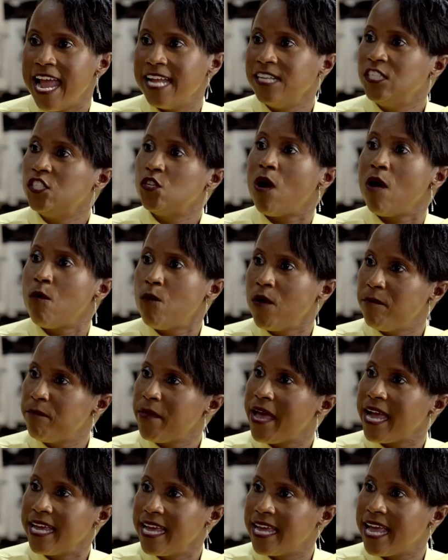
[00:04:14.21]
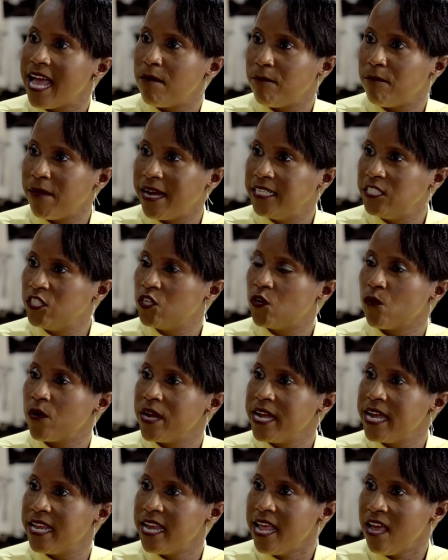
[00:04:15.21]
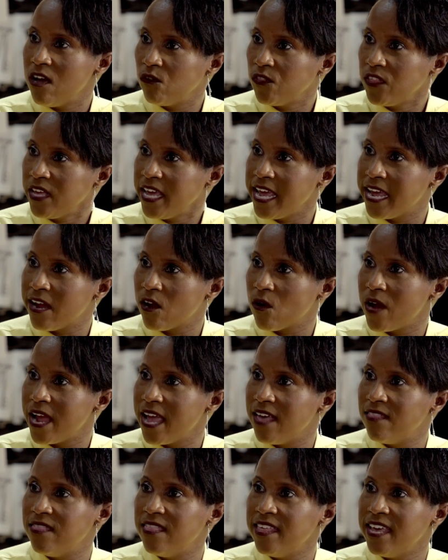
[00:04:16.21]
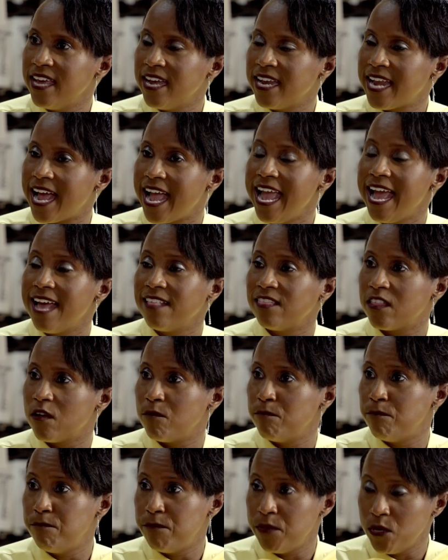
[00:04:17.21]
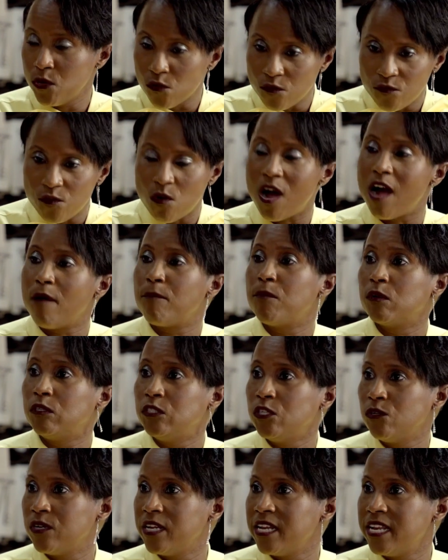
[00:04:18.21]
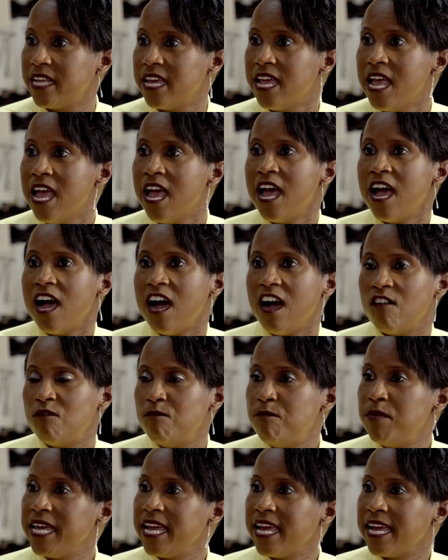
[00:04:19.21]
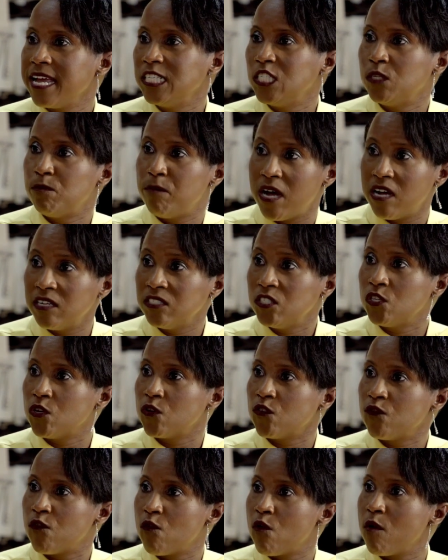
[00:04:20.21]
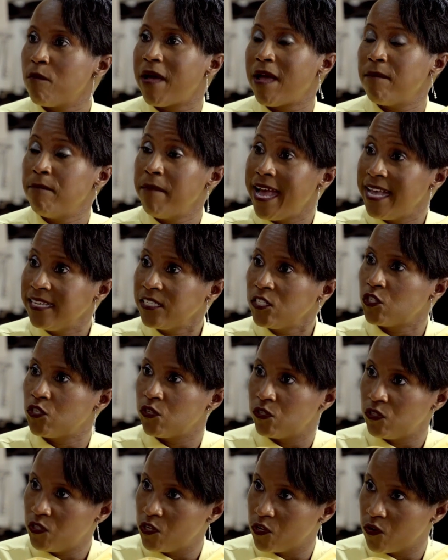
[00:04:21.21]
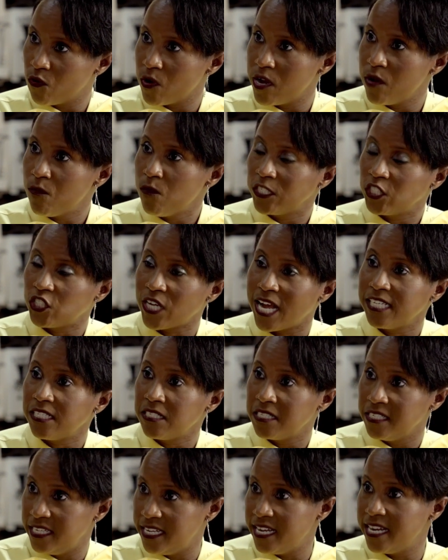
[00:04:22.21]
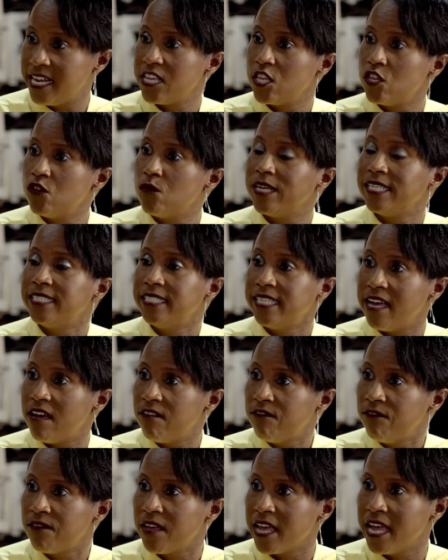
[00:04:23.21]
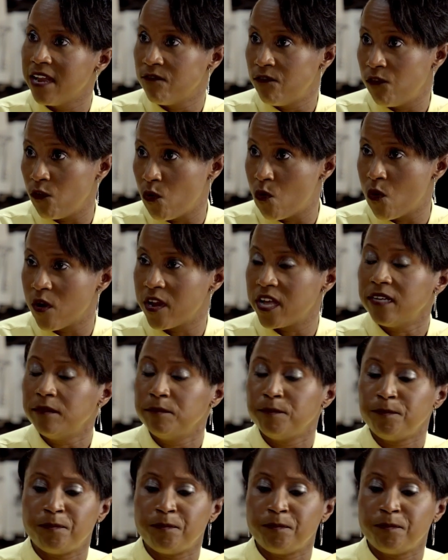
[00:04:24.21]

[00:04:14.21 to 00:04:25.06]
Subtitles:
And so I went back and got my degree in healthcare, and then I had the beautiful opportunity of being sponsored for my master's degree, which I did at USF in Florida.